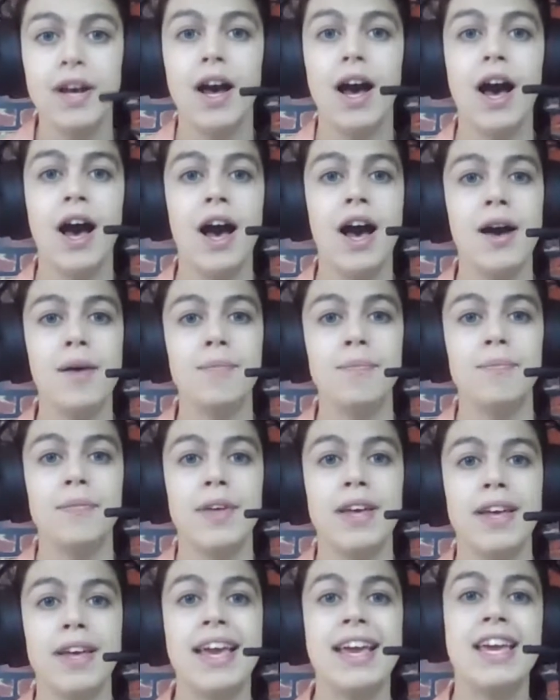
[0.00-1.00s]

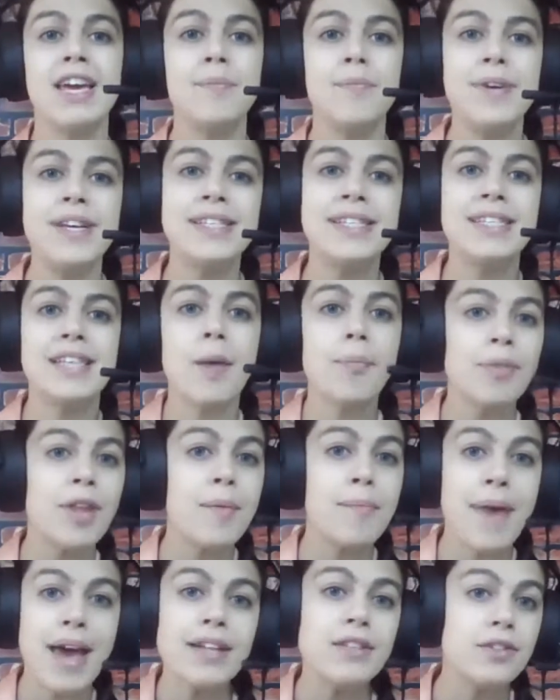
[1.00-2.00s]
It could be
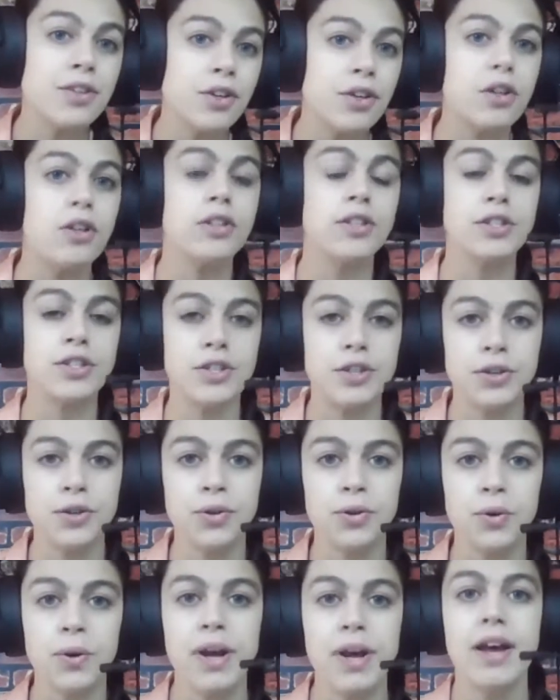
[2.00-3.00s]
supplemental
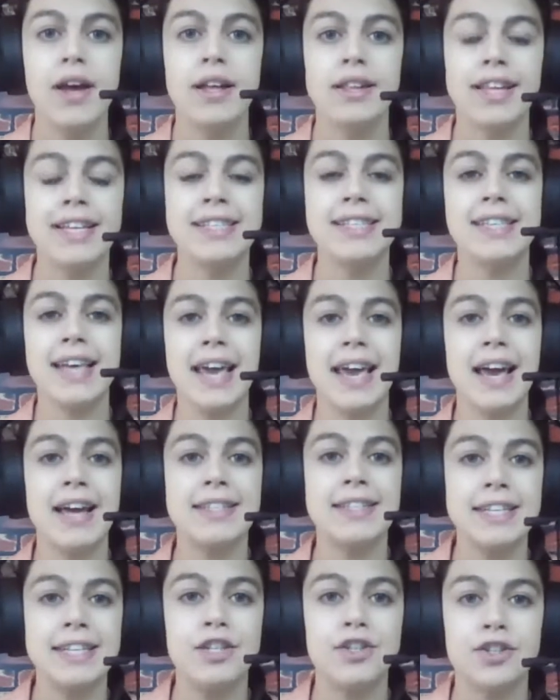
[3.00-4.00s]
to, let's say, a
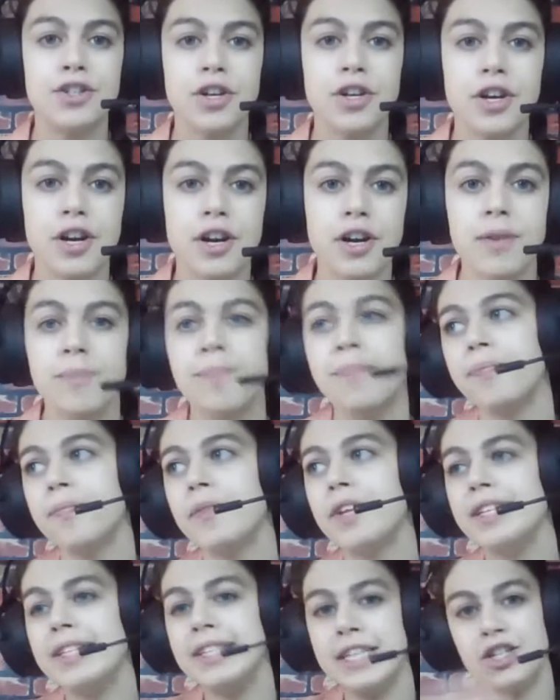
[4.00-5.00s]
teacher
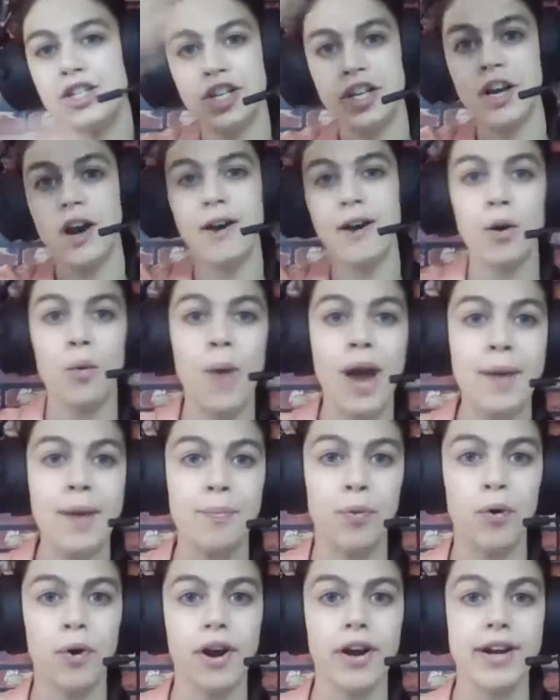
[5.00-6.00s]
teaching on a
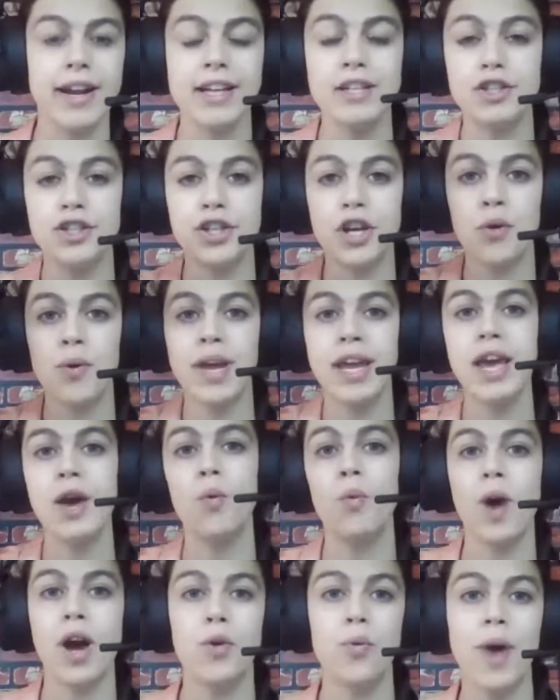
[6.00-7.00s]
whiteboard and showing
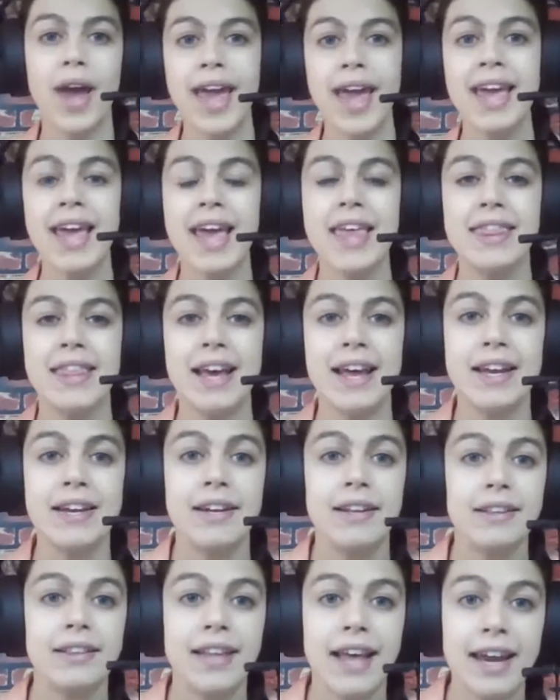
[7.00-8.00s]
it one way, and
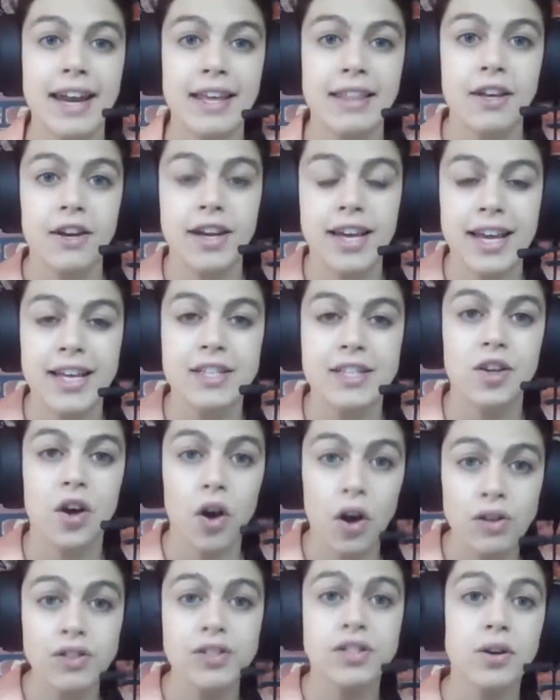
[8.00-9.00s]
then letting their kids
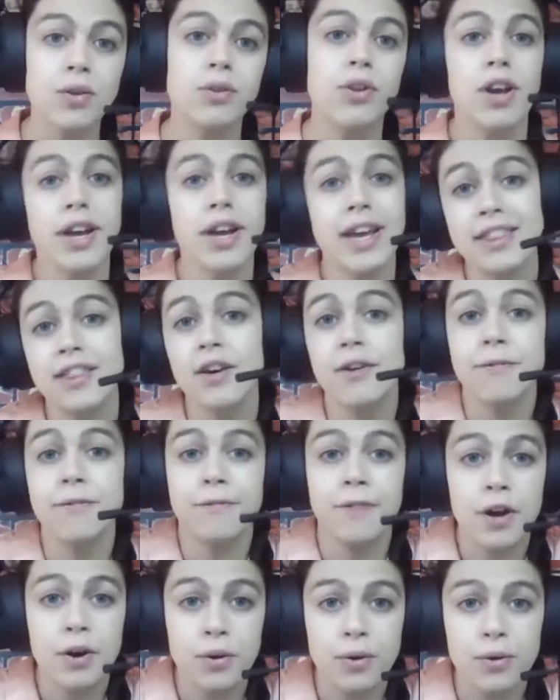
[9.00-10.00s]
also look at their
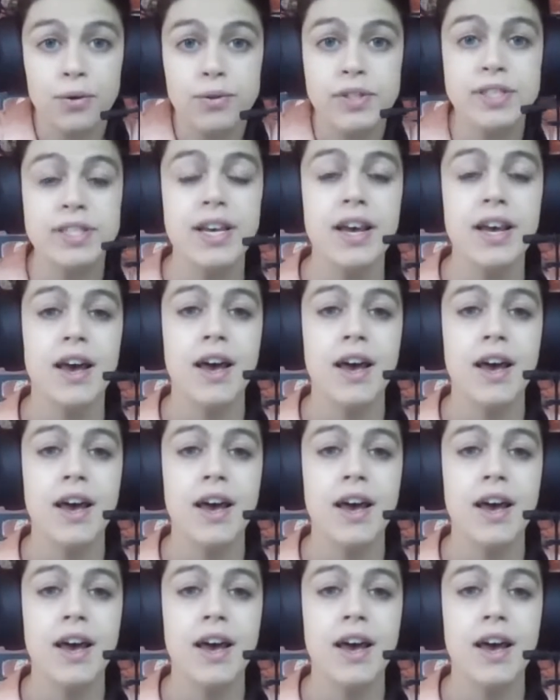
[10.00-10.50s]
phones,